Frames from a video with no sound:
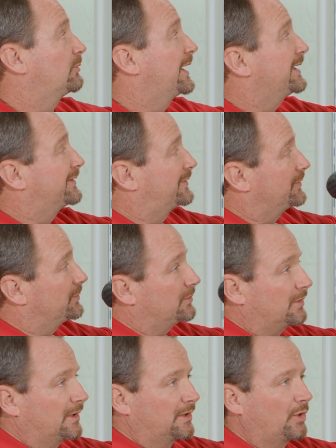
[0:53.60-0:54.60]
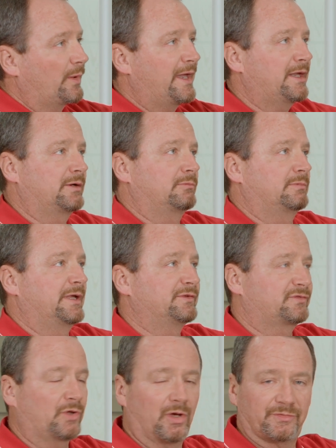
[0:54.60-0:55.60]
ready to go ahead and
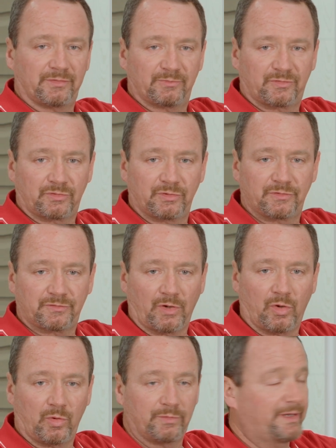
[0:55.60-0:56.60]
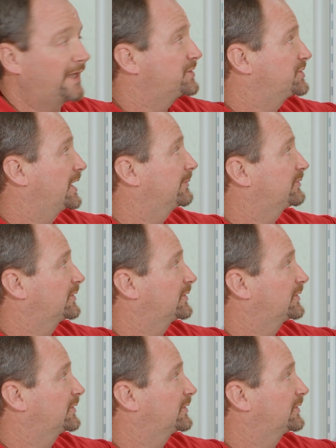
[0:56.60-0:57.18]
install some screws to hold that jamb